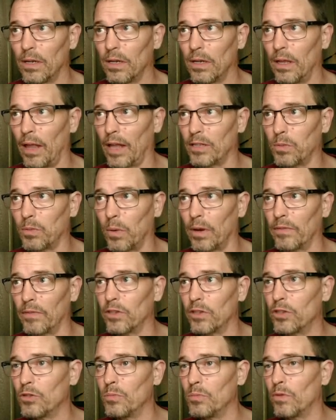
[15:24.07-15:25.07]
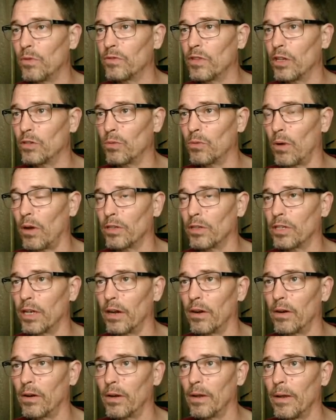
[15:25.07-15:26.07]
That's one of the two moves that draws
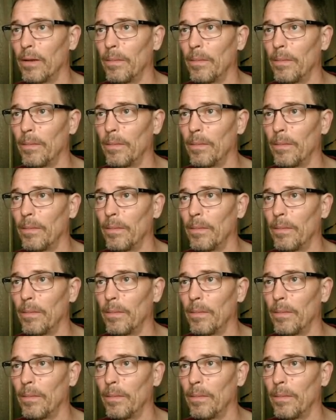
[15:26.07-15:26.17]
here.